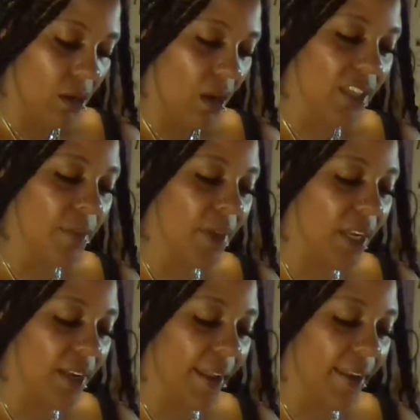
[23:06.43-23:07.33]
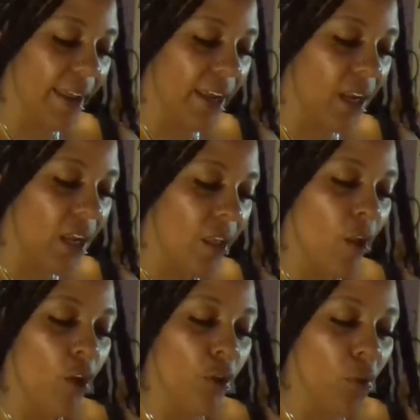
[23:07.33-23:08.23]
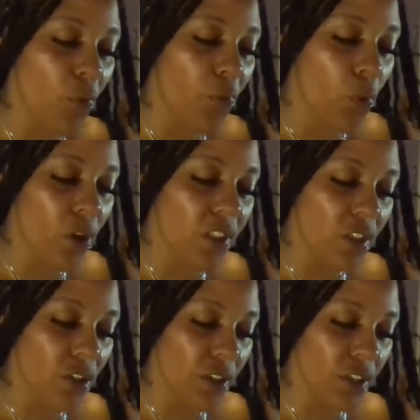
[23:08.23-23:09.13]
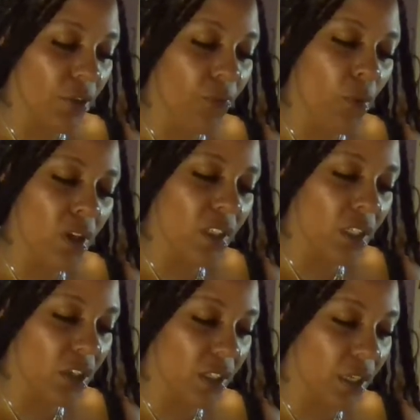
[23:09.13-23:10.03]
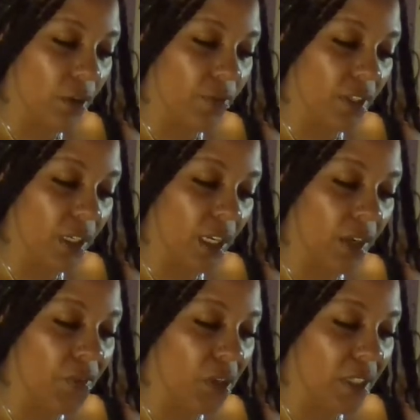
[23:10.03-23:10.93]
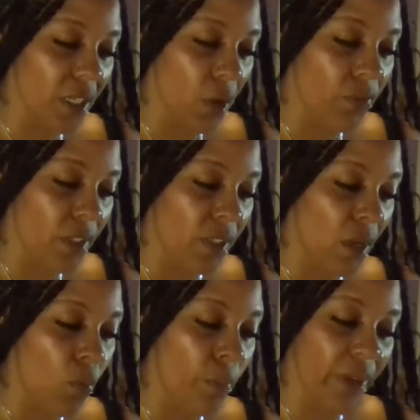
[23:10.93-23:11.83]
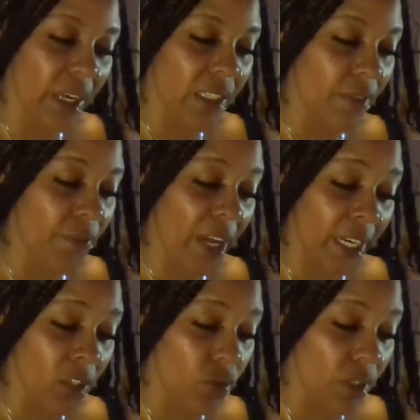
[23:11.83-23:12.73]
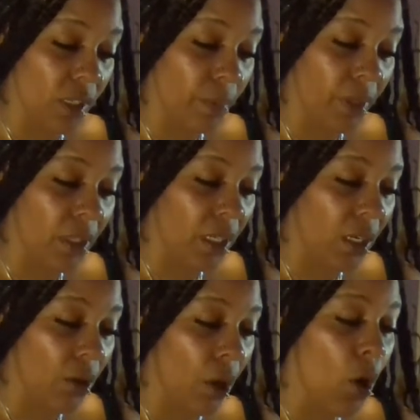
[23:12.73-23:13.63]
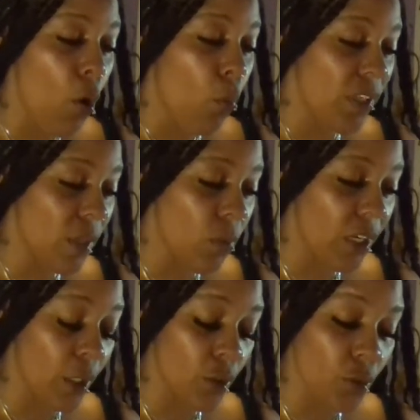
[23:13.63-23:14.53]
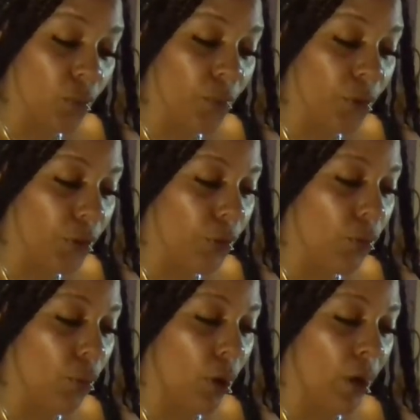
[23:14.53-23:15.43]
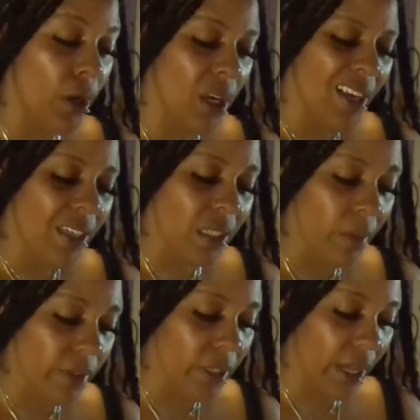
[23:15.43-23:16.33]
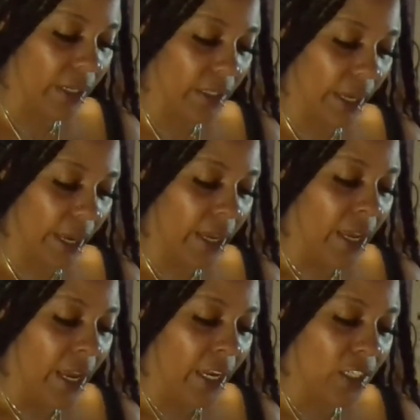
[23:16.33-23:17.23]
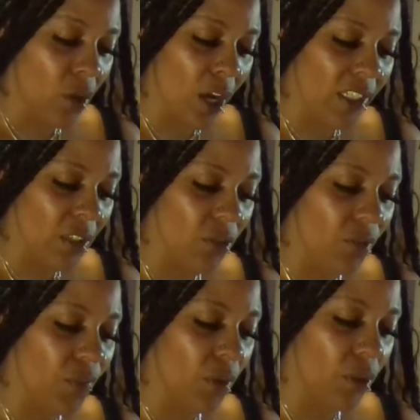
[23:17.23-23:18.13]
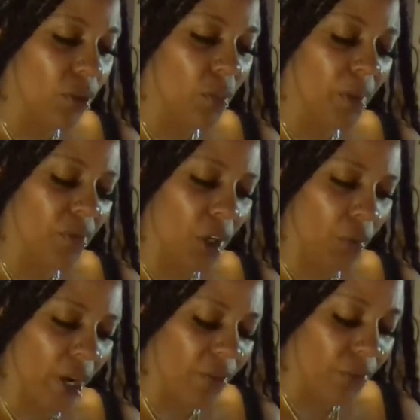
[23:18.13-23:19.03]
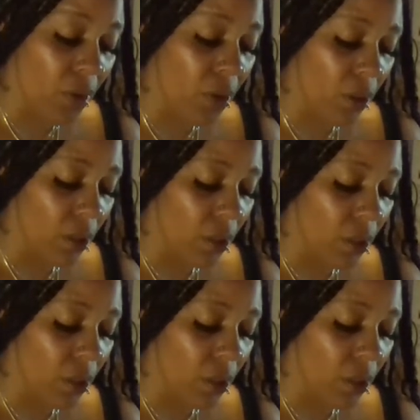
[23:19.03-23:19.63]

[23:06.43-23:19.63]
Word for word: Because I'm getting that like you forced your you're forcing yourself to give yourself to someone because of financial stability or what someone can do for you or something like that and it's causing you to feel a little bit regretful